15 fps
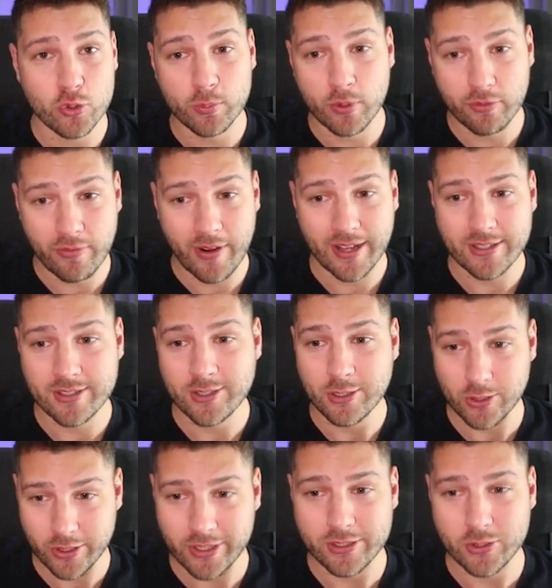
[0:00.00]
super fast.
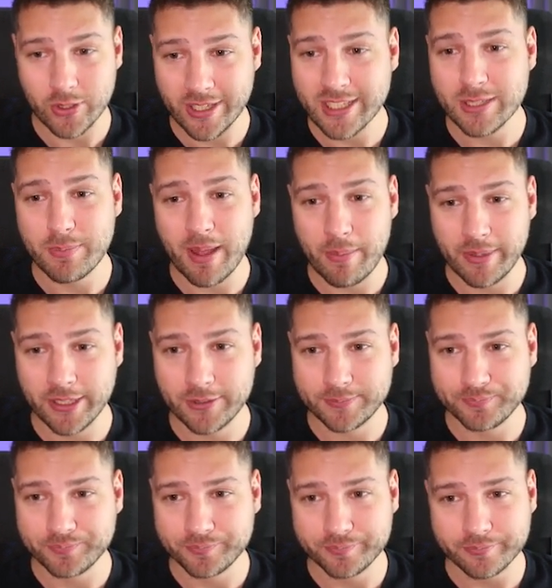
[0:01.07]
So, so let's spam it.